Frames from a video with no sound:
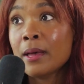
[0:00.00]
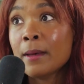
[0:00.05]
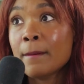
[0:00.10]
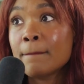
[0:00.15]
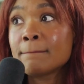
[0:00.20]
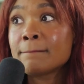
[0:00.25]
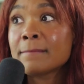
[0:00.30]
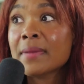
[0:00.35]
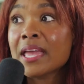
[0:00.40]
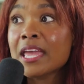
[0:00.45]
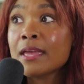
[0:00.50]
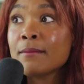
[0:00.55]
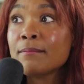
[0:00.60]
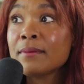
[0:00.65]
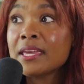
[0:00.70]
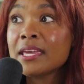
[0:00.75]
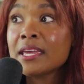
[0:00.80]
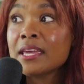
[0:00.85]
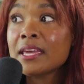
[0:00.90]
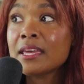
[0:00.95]

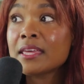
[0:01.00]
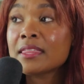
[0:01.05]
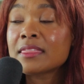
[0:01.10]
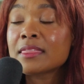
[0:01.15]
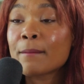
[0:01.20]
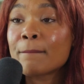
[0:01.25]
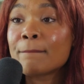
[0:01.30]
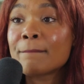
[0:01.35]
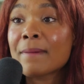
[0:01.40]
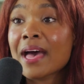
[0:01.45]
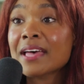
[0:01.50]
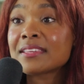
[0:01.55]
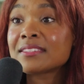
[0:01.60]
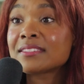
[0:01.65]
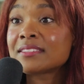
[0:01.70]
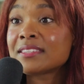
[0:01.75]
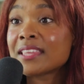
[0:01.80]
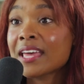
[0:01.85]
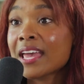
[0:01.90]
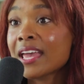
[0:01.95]
maybe the
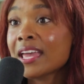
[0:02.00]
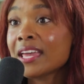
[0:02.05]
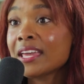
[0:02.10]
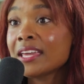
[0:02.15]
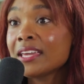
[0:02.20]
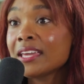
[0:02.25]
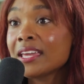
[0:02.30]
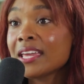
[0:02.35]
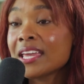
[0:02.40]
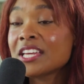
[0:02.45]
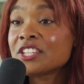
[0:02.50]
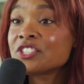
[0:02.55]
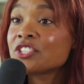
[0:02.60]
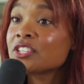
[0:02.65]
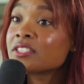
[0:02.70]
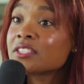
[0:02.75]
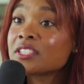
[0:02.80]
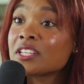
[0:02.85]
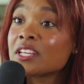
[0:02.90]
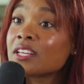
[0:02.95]
best thing is
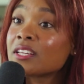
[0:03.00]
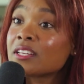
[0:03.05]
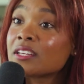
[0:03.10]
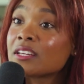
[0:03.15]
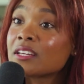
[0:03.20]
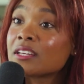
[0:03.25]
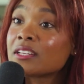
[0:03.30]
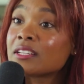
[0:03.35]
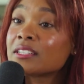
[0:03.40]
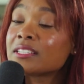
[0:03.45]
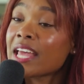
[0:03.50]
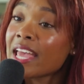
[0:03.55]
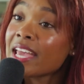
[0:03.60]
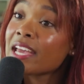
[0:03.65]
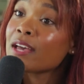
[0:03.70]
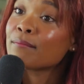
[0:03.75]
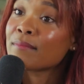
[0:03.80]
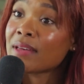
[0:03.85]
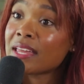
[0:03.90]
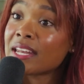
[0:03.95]
just to take
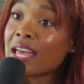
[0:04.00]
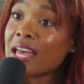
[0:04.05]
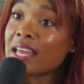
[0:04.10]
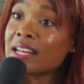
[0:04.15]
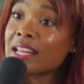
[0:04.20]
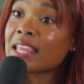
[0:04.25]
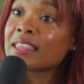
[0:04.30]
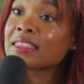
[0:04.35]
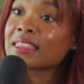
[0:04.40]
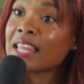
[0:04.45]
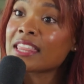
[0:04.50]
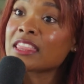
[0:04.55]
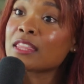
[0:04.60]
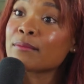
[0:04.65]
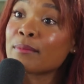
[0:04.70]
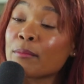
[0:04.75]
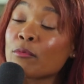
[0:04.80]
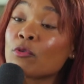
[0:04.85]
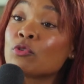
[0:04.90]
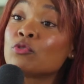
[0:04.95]
a minute and let the
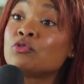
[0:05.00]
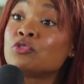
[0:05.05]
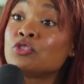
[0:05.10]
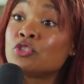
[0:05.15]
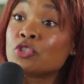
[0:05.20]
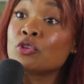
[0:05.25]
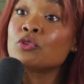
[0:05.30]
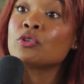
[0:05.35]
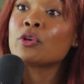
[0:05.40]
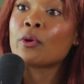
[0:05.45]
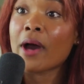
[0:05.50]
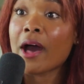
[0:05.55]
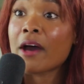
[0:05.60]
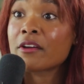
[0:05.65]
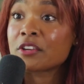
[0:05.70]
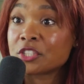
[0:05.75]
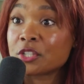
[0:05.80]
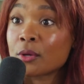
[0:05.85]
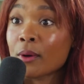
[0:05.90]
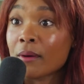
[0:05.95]
people who do know how
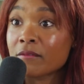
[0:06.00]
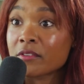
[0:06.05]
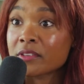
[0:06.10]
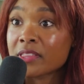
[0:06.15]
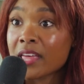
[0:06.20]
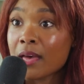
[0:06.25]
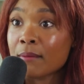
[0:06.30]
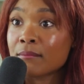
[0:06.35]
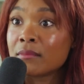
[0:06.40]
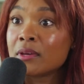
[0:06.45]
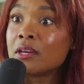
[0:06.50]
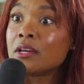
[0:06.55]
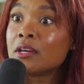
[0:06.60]
to show up for them